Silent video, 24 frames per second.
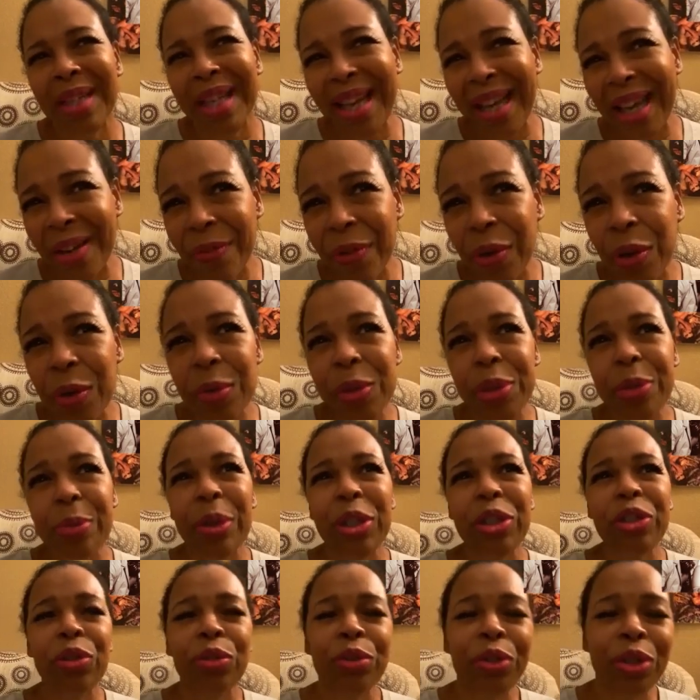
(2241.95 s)
And Vogue was
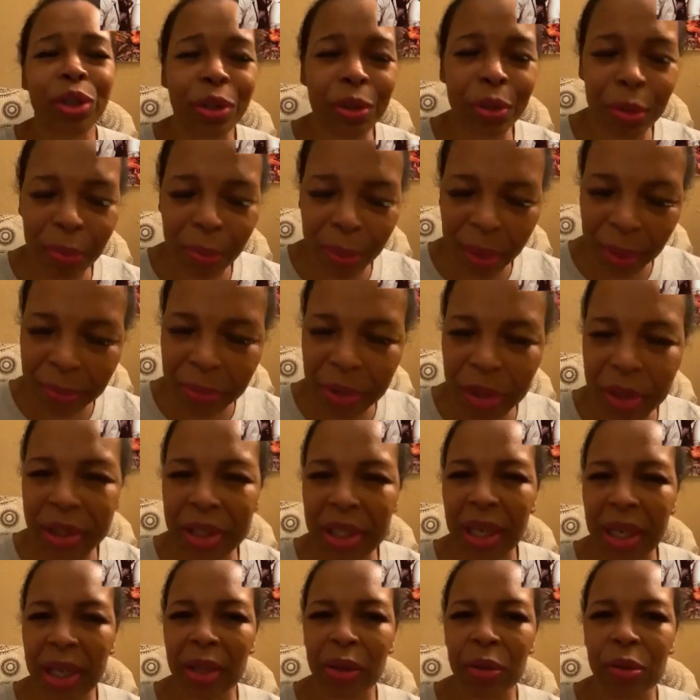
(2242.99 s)
special too, but I'm just
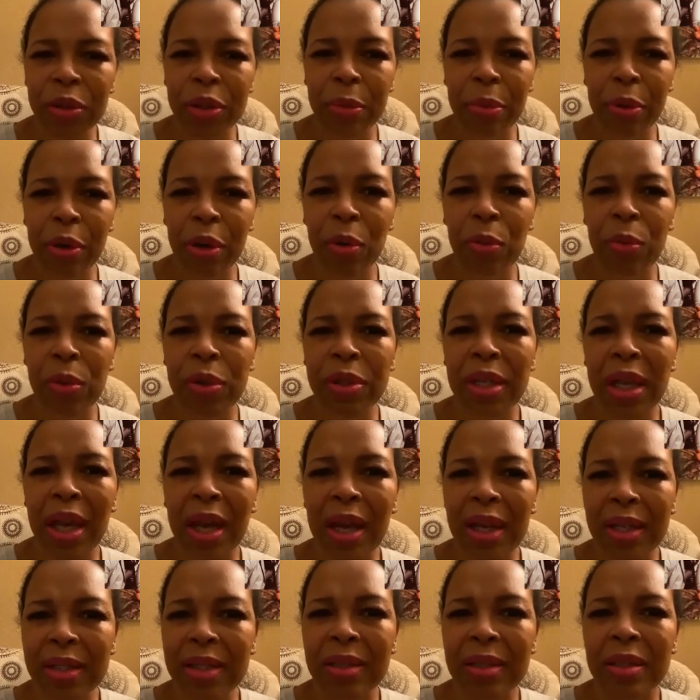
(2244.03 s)
saying Lucy Pearl was
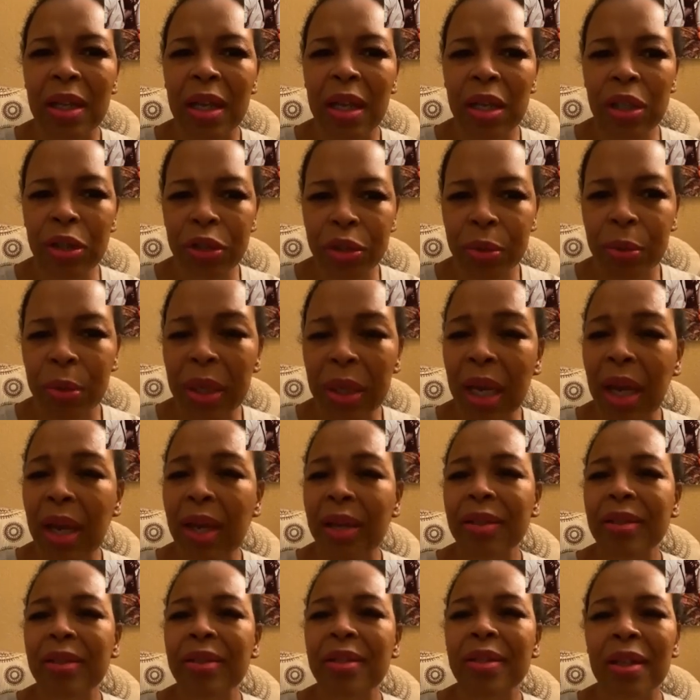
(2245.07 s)
us doing
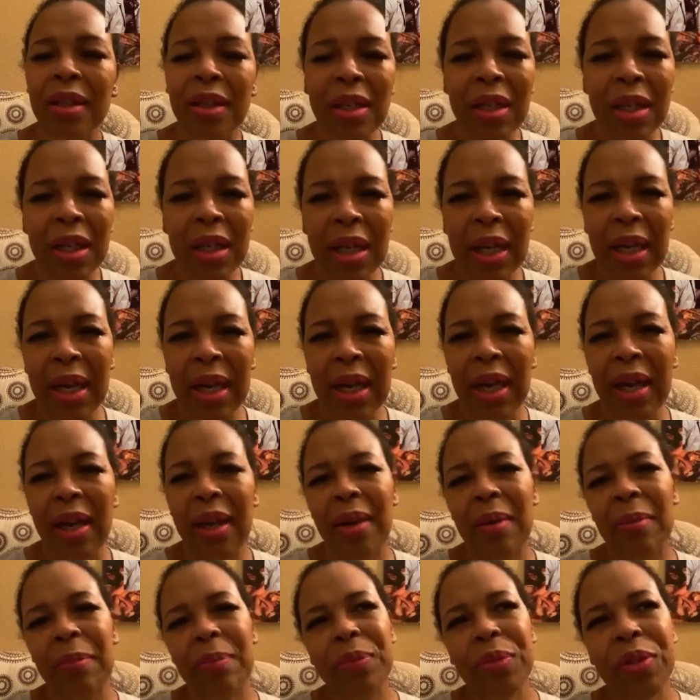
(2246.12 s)
us.
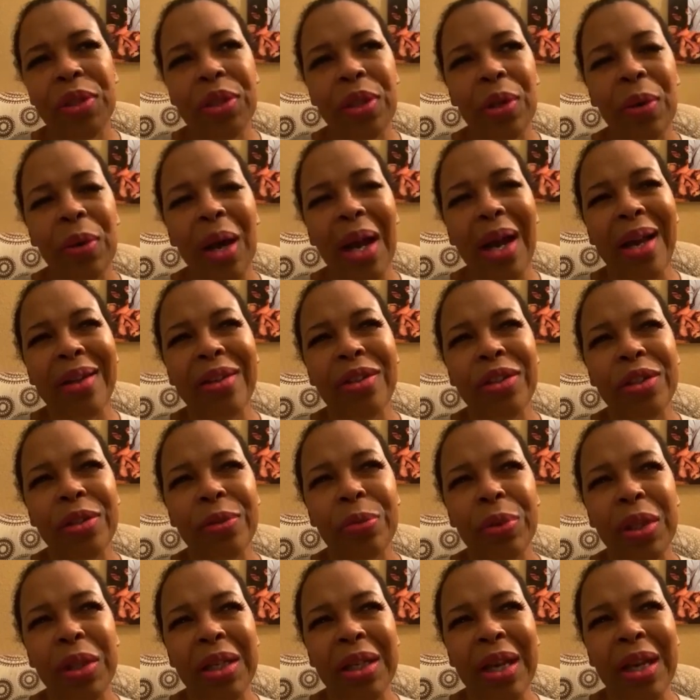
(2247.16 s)
So I'm
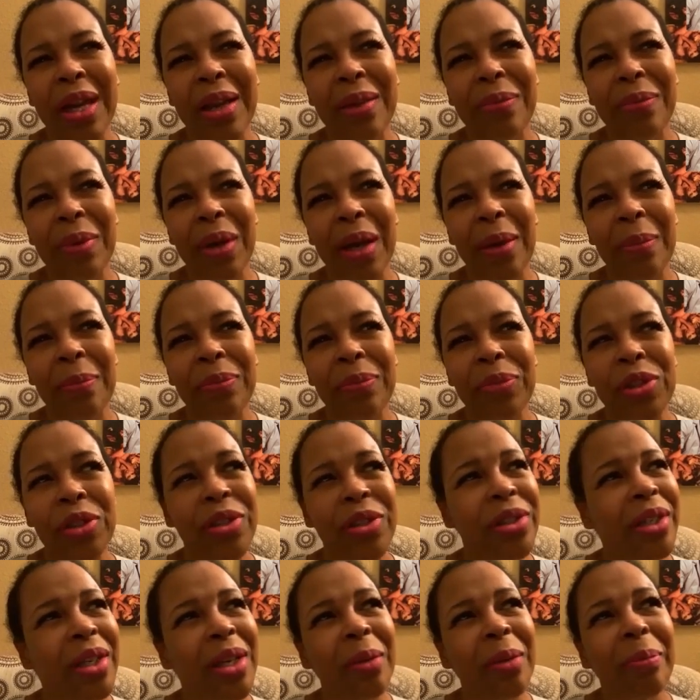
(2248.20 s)

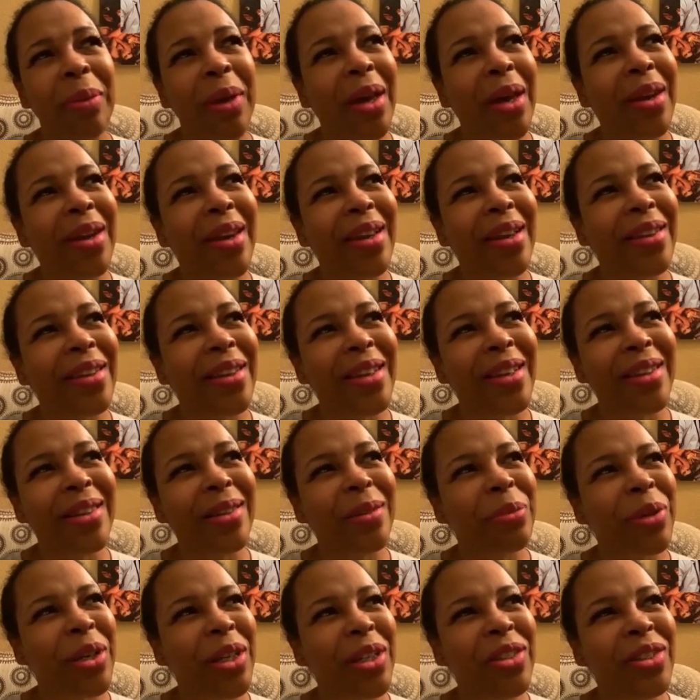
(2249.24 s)
just sick about it. I look at the
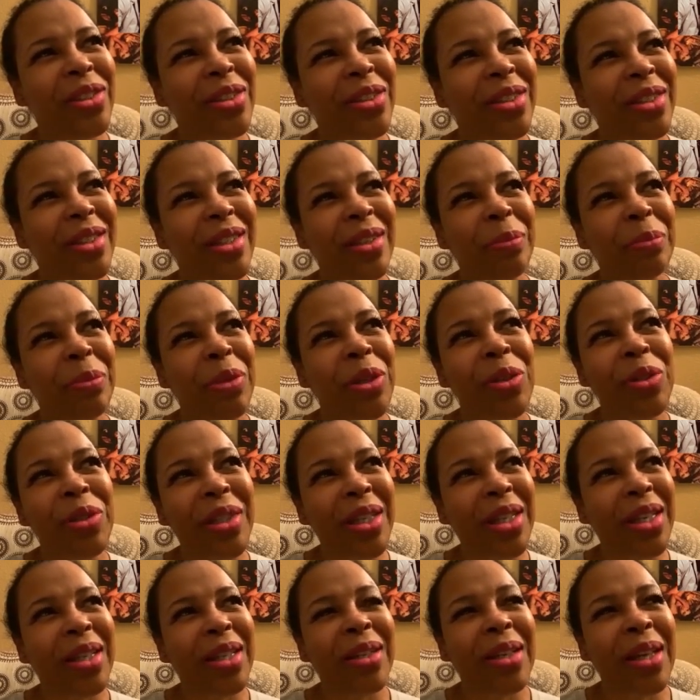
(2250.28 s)
pictures and the
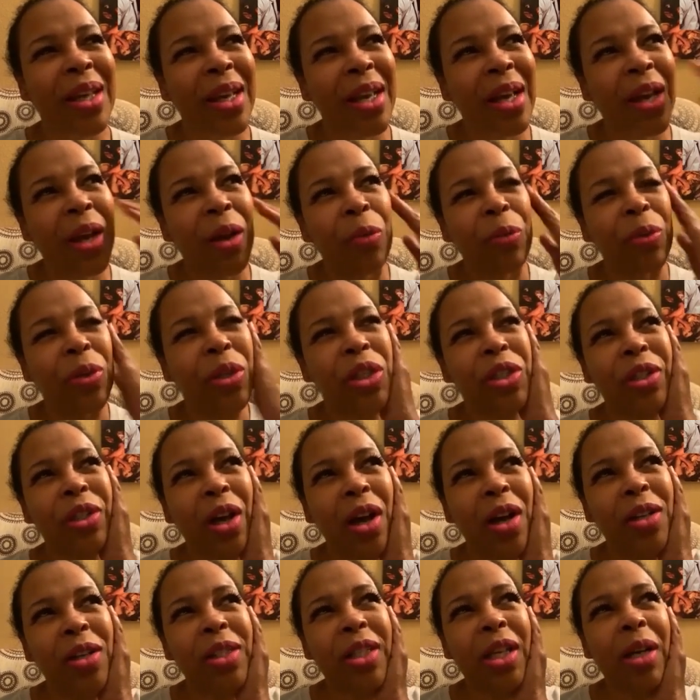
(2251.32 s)
music, and when the
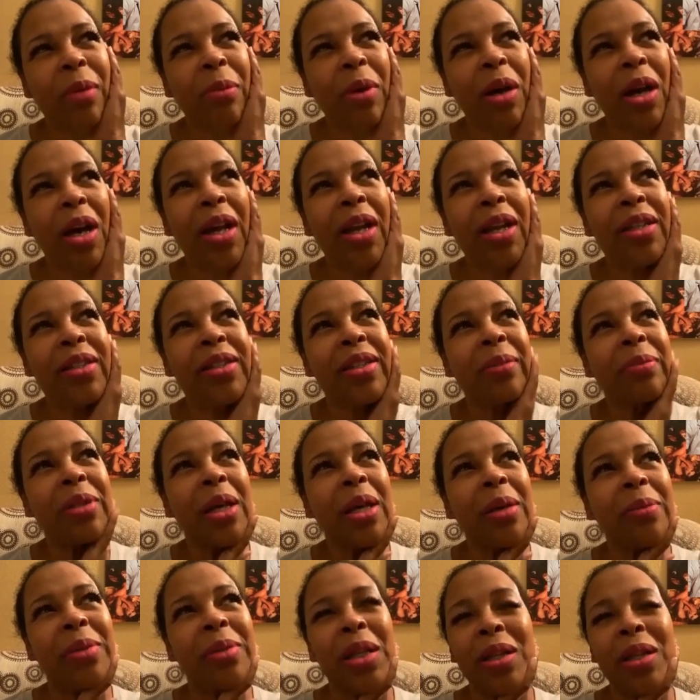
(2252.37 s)
songs come on,
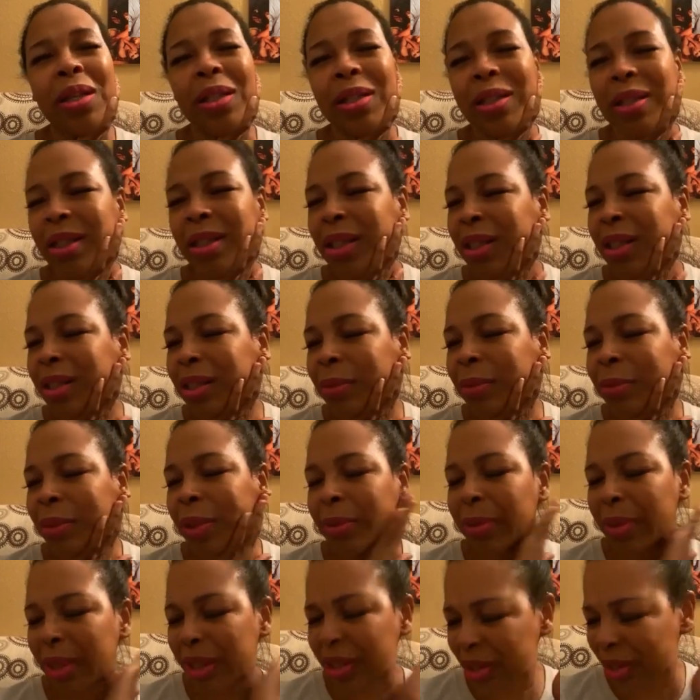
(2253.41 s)
sometimes I listen and
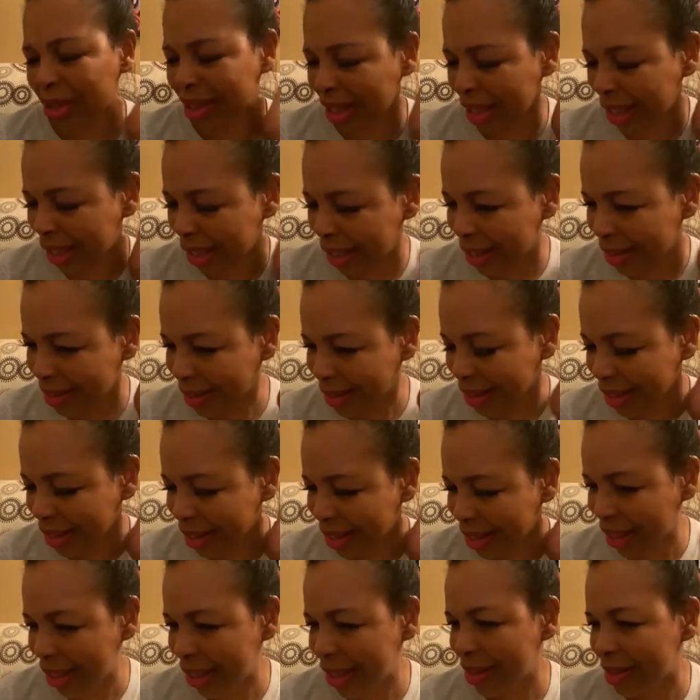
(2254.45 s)
sometimes I
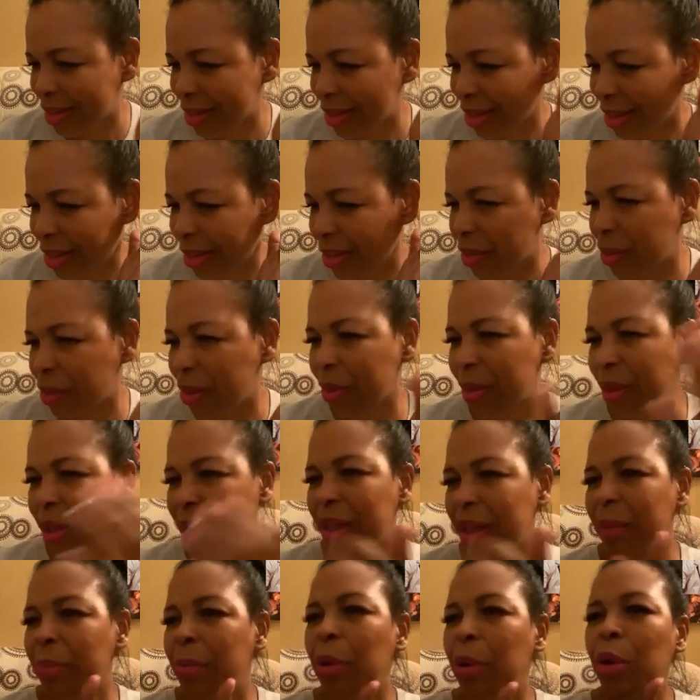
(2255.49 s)
can't deal in
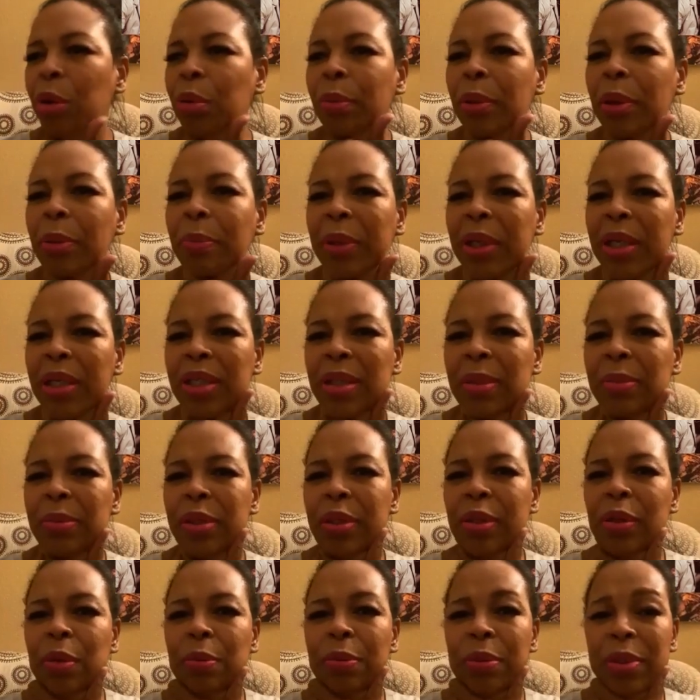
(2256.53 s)
the moment because I'm
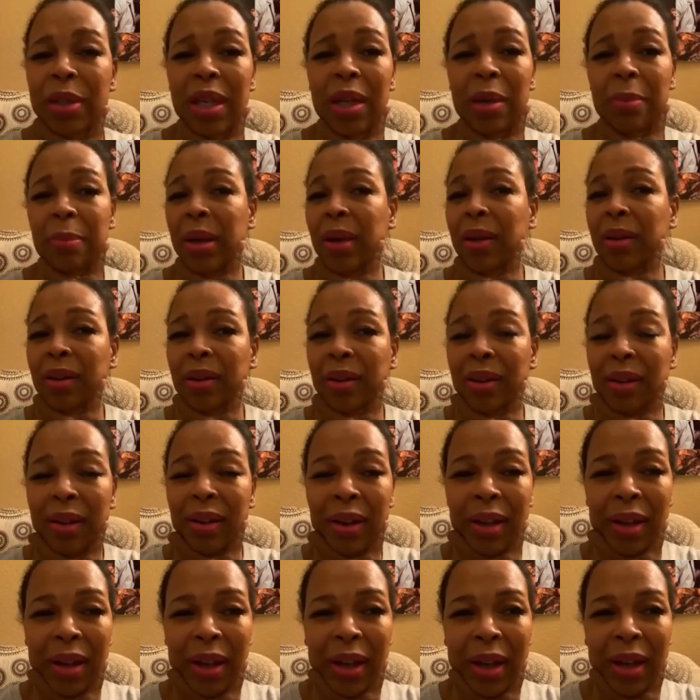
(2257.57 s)
so upset about it.
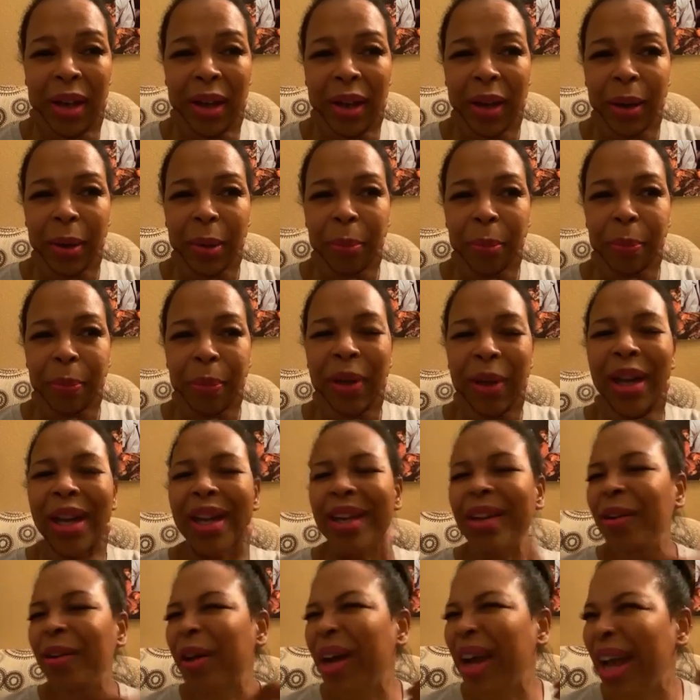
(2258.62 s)
But I
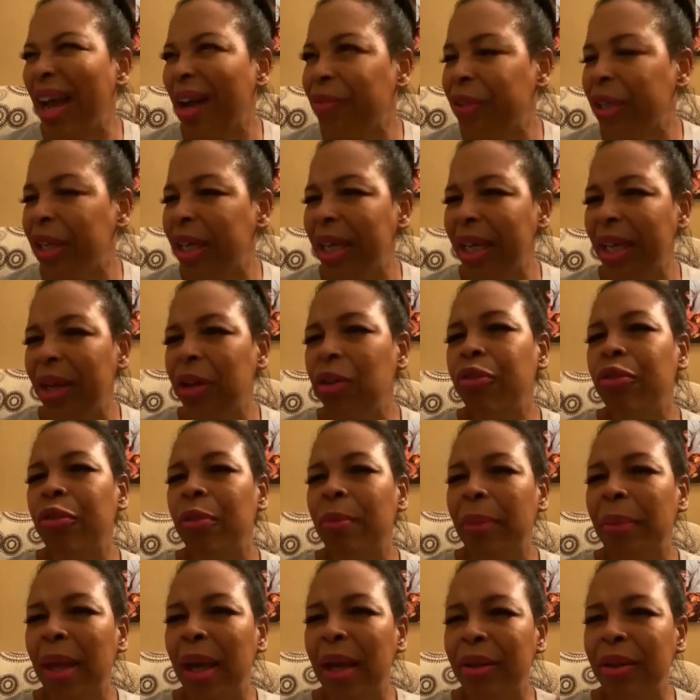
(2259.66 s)
know I have to heal from
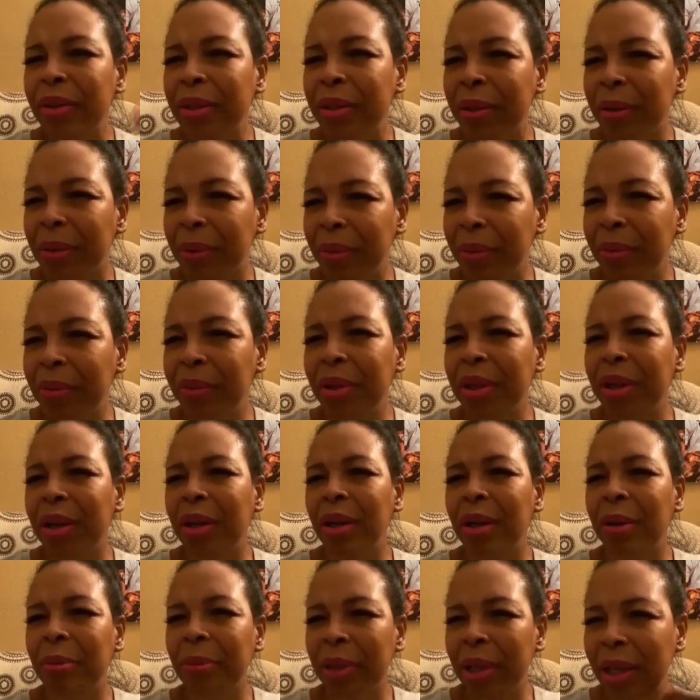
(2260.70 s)
that too. You know
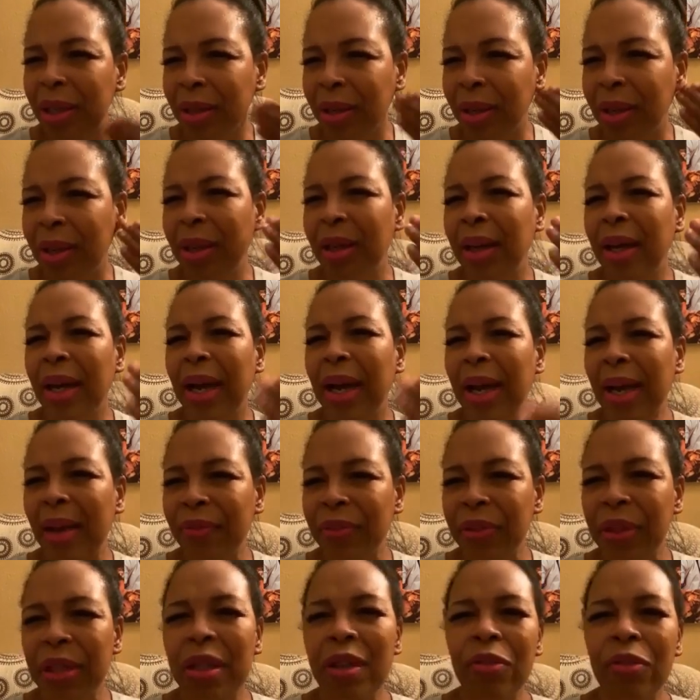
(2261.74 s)
what I mean? I have
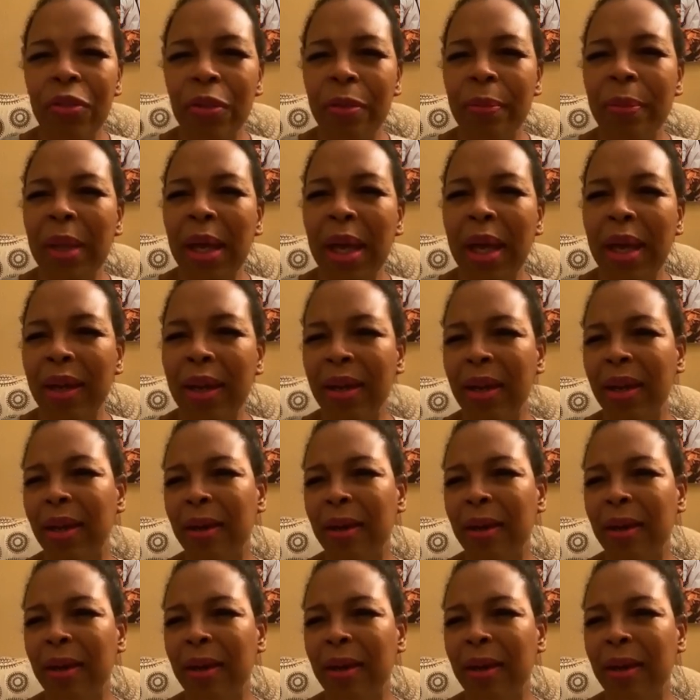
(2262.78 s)
to heal from that.